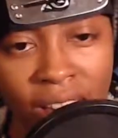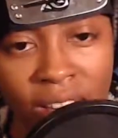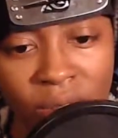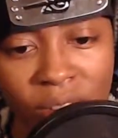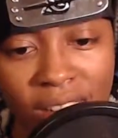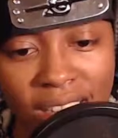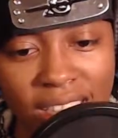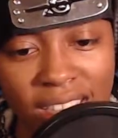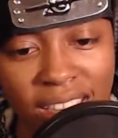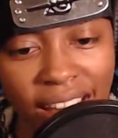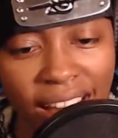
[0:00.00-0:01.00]

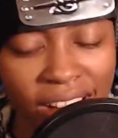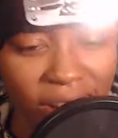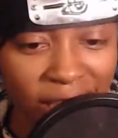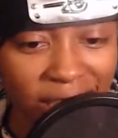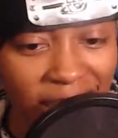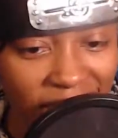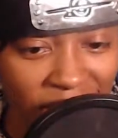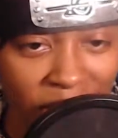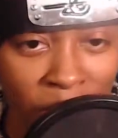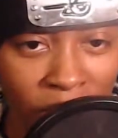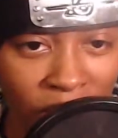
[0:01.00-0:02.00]
was how do I sync these
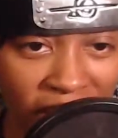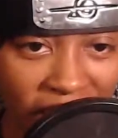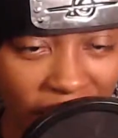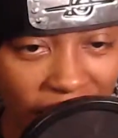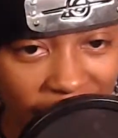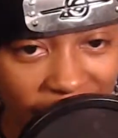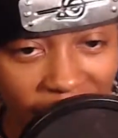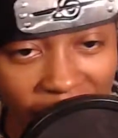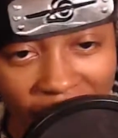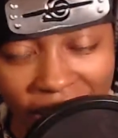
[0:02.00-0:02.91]
up if they get out of sync?